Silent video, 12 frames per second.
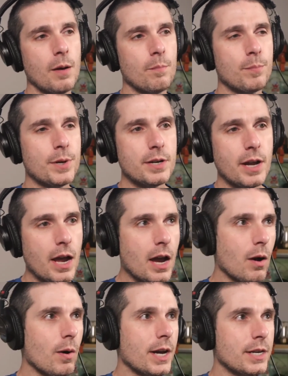But
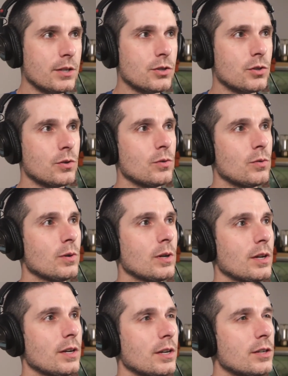now I need to
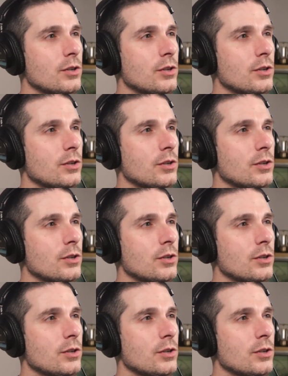do